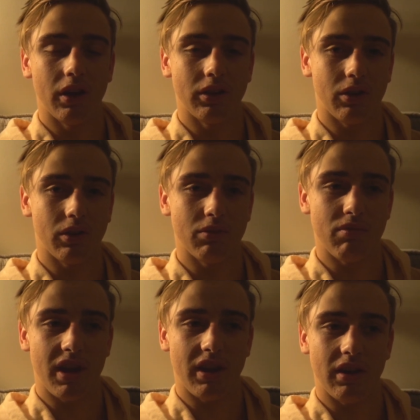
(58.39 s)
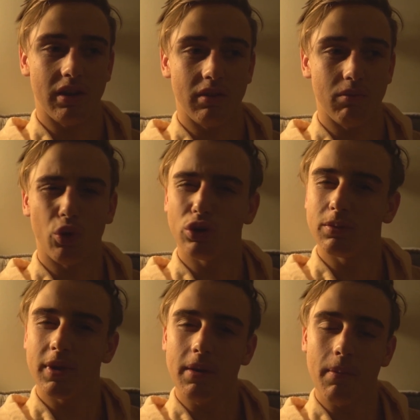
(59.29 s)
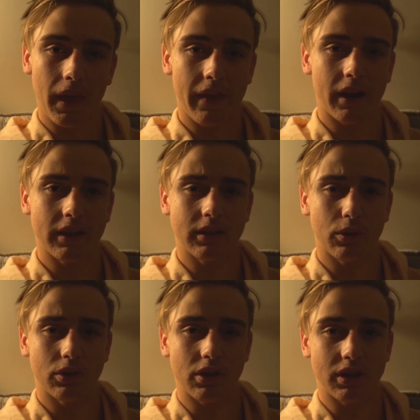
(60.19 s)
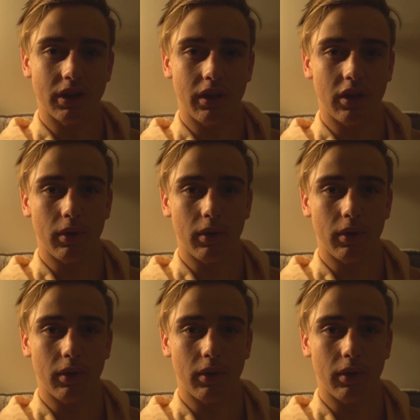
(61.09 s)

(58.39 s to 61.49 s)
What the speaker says: So it's meant more to me. And then I also started